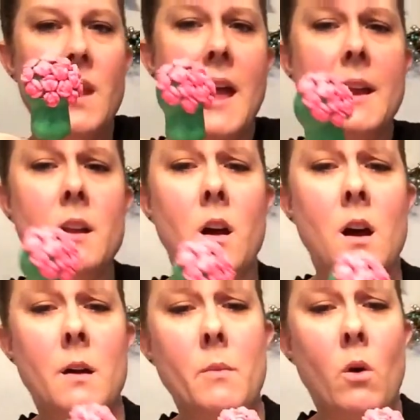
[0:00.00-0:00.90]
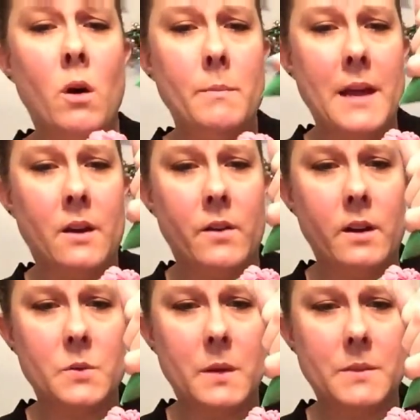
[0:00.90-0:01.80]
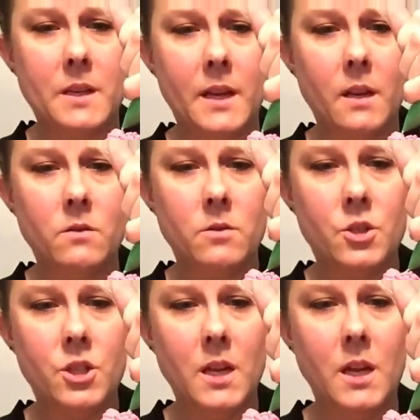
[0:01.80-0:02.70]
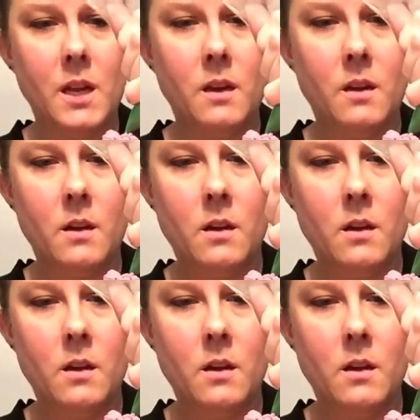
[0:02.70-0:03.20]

And on Bakerella's website, she